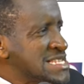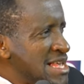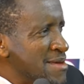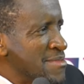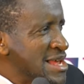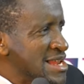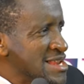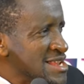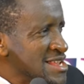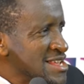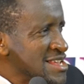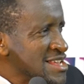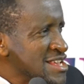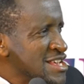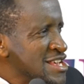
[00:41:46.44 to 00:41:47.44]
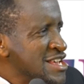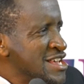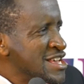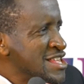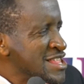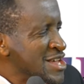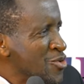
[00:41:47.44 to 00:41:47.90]
the semen,
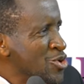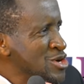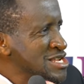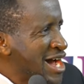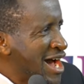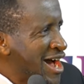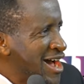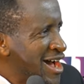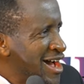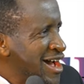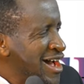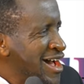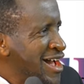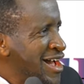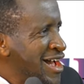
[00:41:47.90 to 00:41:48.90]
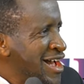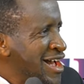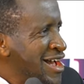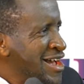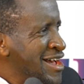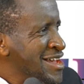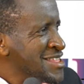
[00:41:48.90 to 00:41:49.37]
the water,
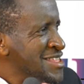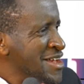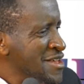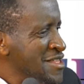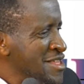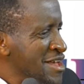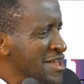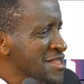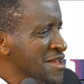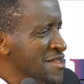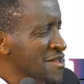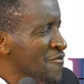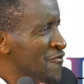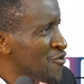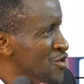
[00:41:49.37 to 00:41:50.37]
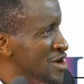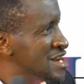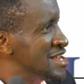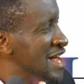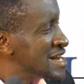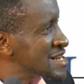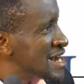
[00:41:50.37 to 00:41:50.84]
the
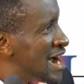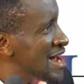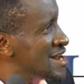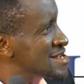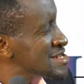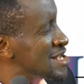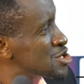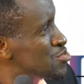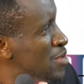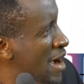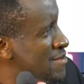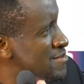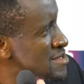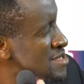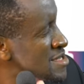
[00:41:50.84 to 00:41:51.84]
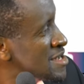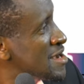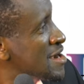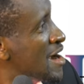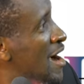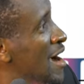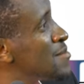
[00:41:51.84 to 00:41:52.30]
fluid that carries the sperms,
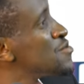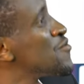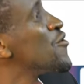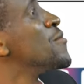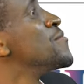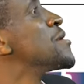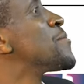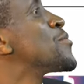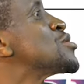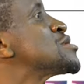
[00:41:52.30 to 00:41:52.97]
comes from the